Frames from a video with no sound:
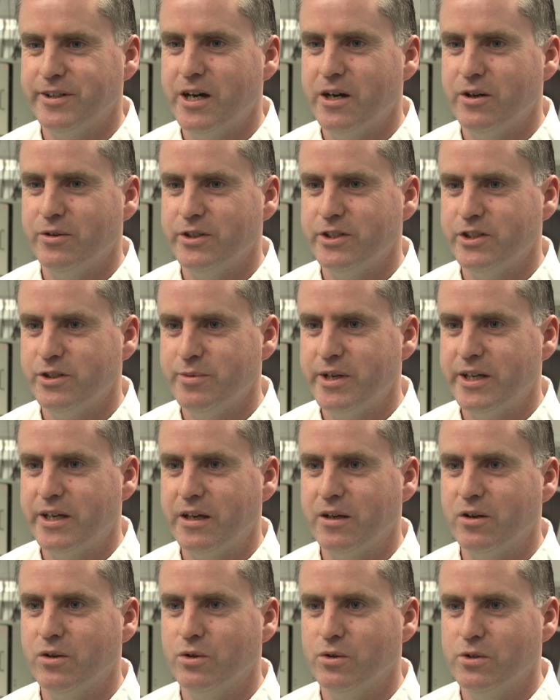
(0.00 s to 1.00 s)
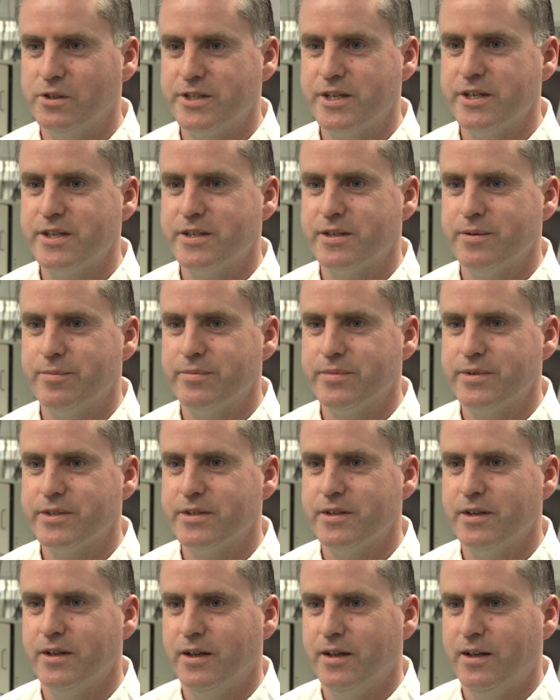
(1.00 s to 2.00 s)
now into making whole
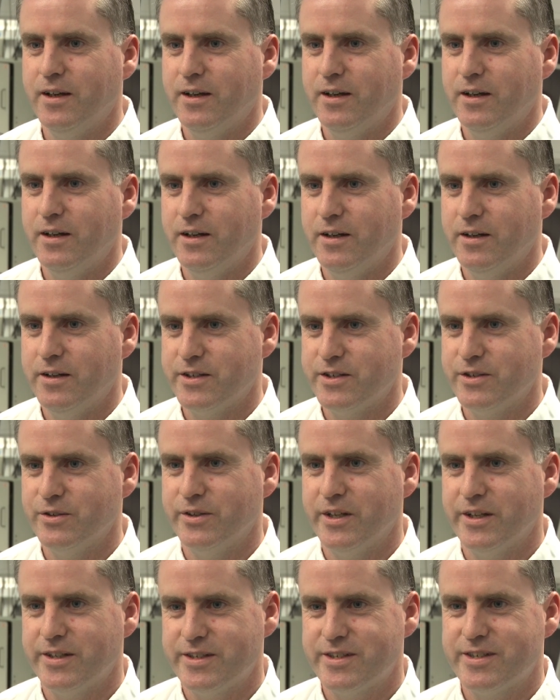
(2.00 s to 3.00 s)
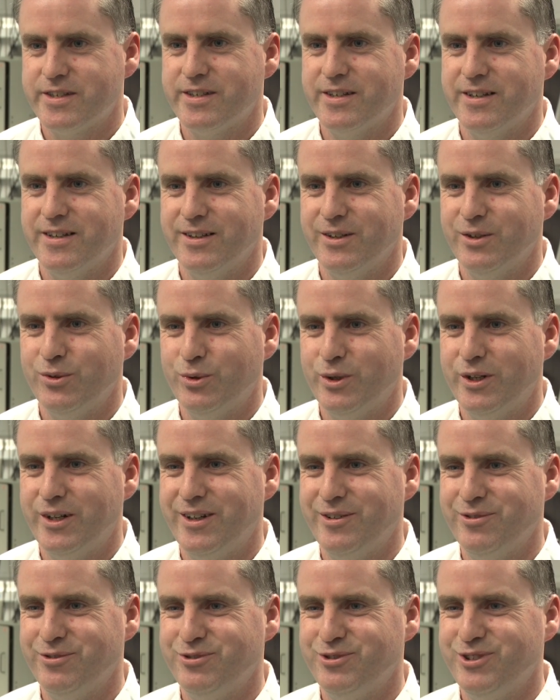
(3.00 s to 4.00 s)
systems. So that's
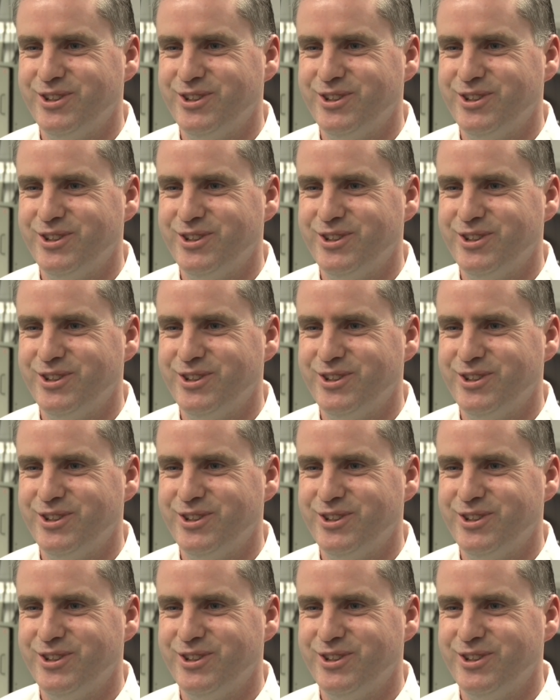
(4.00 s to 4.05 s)
where